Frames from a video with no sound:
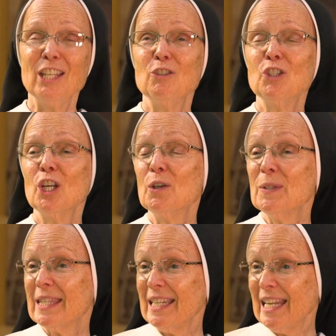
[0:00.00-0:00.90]
And you
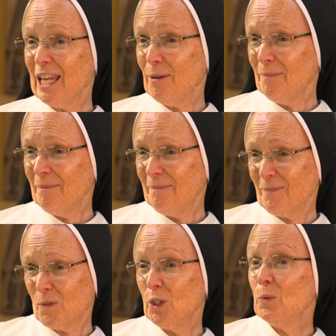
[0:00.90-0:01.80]
chose the name,
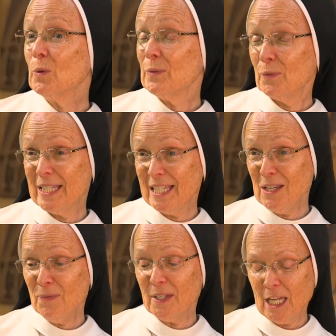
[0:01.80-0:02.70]
or you
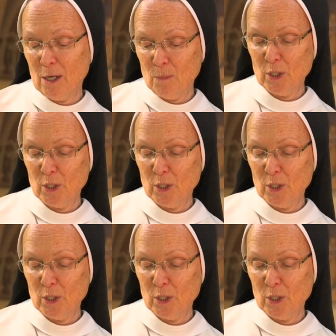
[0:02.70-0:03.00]
received the name,